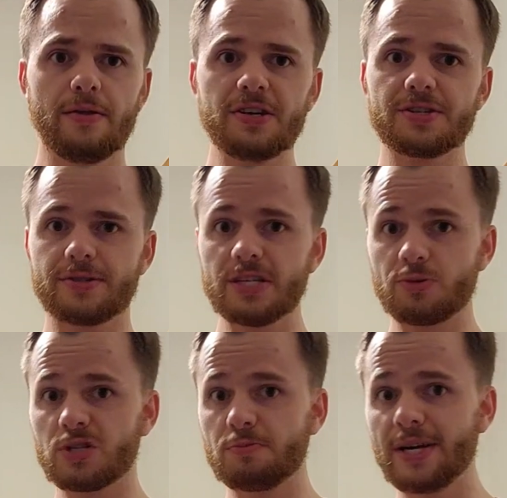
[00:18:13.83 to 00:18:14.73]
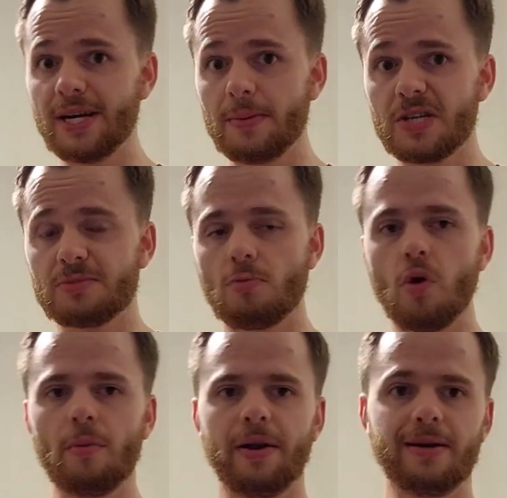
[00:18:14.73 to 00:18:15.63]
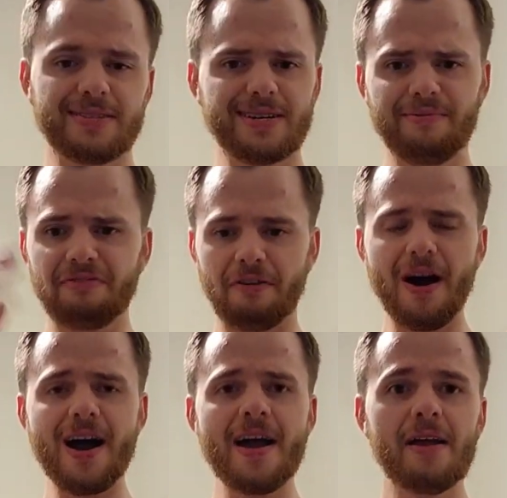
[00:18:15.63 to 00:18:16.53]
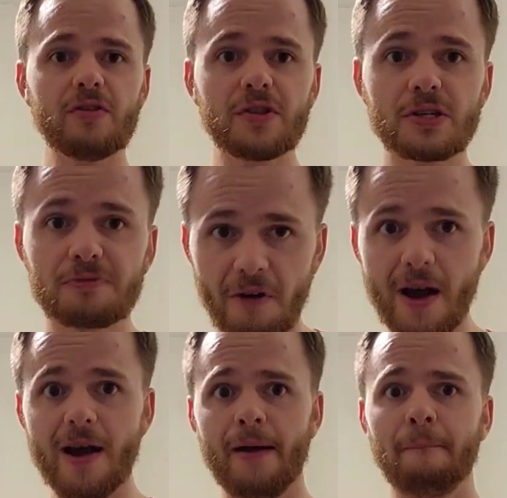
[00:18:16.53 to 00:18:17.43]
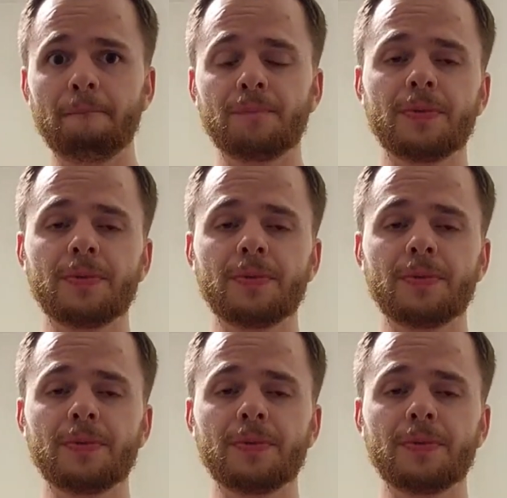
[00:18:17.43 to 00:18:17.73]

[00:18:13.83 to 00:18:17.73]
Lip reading: This was me in this moment. I was like, I'm fine, everything's fine.